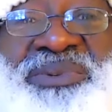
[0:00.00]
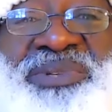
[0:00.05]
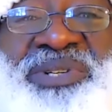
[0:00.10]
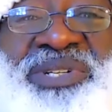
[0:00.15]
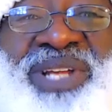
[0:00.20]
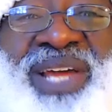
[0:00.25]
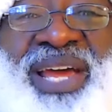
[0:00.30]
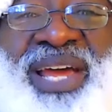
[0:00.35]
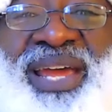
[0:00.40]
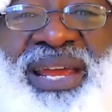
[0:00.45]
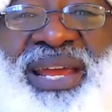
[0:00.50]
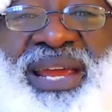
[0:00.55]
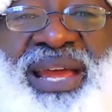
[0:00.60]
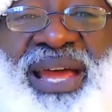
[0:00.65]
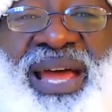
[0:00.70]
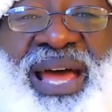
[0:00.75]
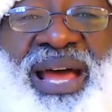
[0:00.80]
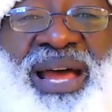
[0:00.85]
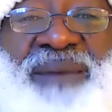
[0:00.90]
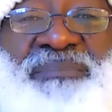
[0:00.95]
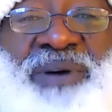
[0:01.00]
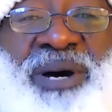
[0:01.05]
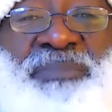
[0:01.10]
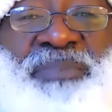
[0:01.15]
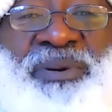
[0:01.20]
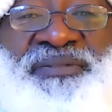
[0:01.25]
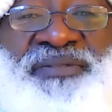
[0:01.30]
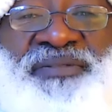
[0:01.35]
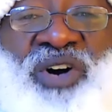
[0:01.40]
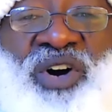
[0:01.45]
today, but
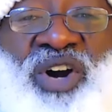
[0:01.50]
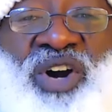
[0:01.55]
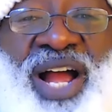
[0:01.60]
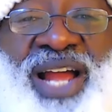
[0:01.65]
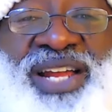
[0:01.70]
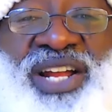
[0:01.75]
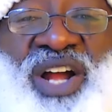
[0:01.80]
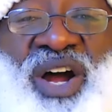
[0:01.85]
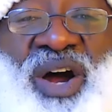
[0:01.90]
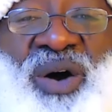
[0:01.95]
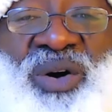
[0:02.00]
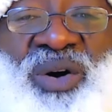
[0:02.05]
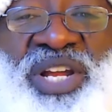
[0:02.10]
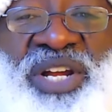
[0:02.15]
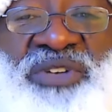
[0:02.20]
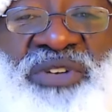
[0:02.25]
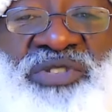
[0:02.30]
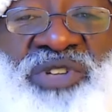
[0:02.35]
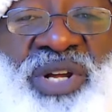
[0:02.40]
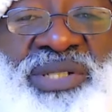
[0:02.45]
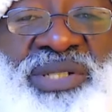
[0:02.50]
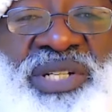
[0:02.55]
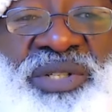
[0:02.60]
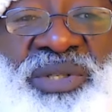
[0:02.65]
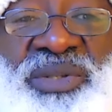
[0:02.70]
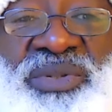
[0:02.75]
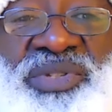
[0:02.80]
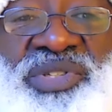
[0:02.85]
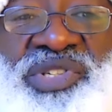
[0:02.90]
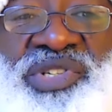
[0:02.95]
before I go, here's a
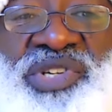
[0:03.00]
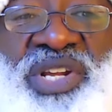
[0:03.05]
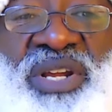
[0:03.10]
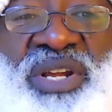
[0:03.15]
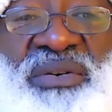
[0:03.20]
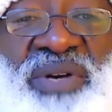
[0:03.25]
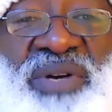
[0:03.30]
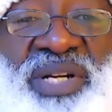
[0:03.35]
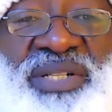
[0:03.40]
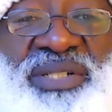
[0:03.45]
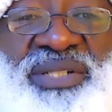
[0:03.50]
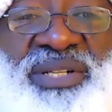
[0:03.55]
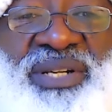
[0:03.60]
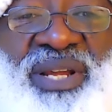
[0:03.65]
little secret.